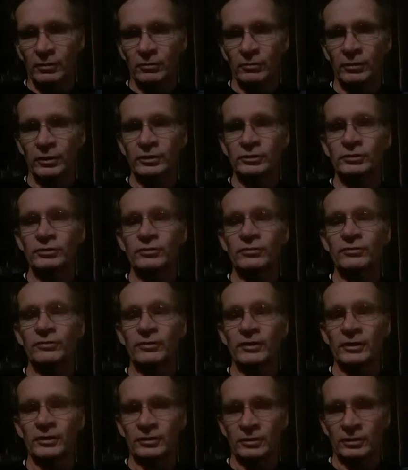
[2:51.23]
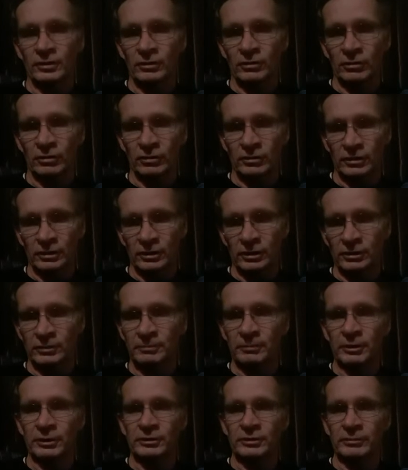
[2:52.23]
Where's your faith in God?
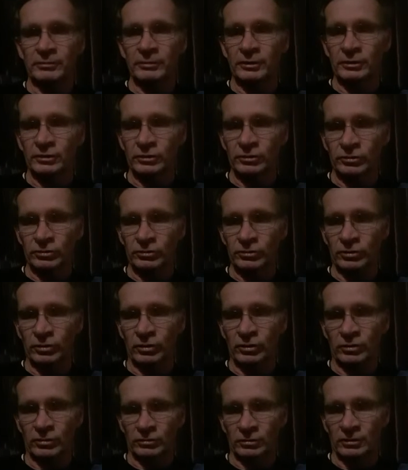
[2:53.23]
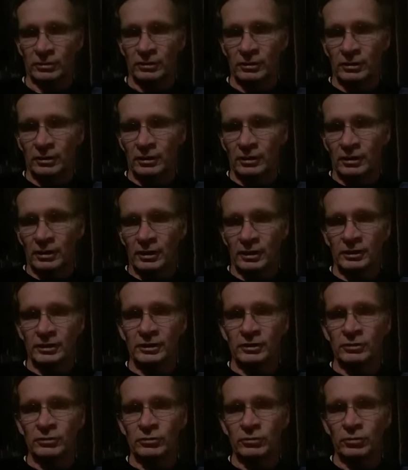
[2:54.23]
He's placed a message on your heart
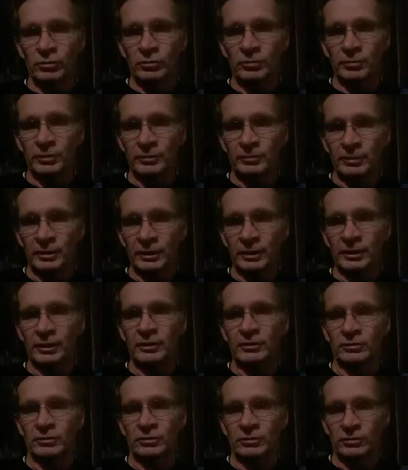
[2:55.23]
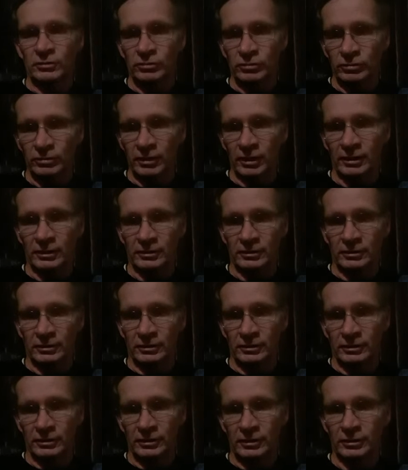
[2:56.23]
and you will be bringing it tonight,"
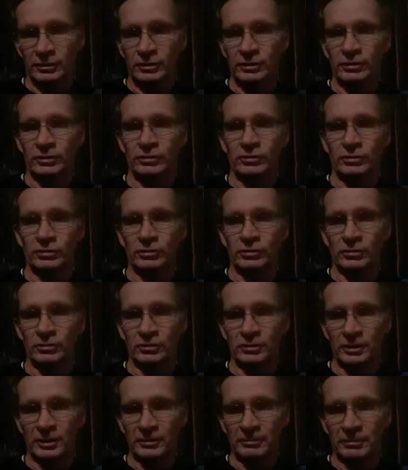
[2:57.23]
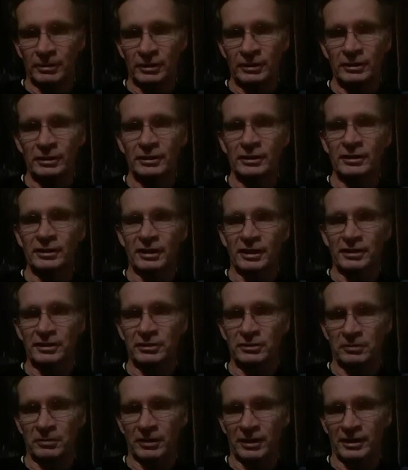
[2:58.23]
he said sternly, but in a
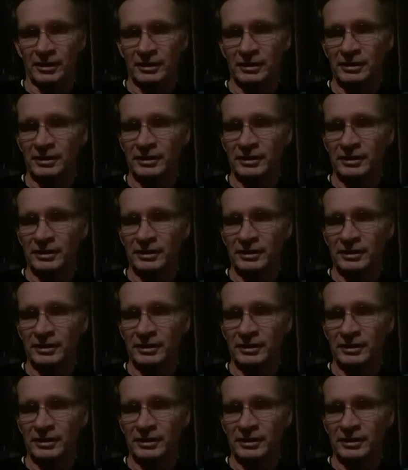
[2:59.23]
nice way.